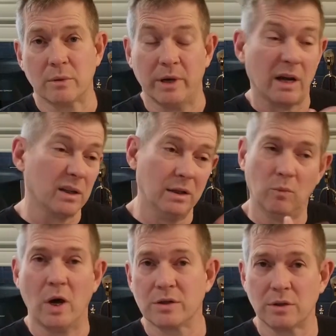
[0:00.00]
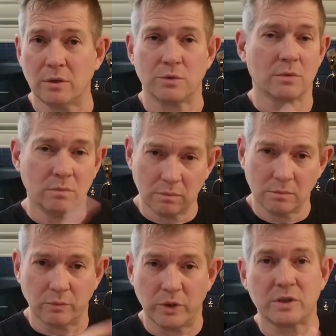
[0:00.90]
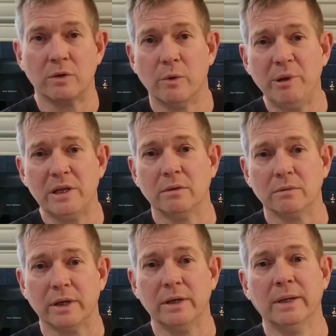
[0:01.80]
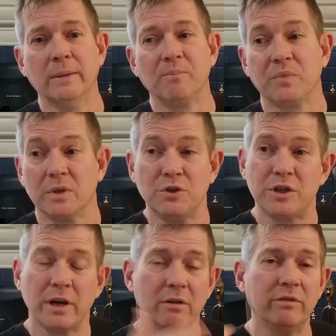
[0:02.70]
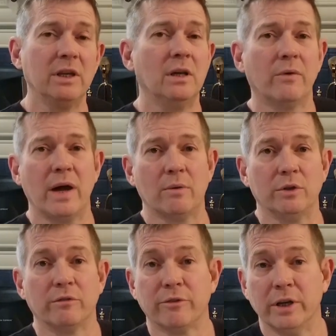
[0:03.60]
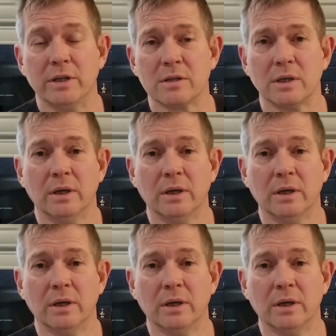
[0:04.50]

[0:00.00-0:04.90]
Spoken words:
coming out, and then watch those. Rinse and repeat, right? Share the video out with your friends,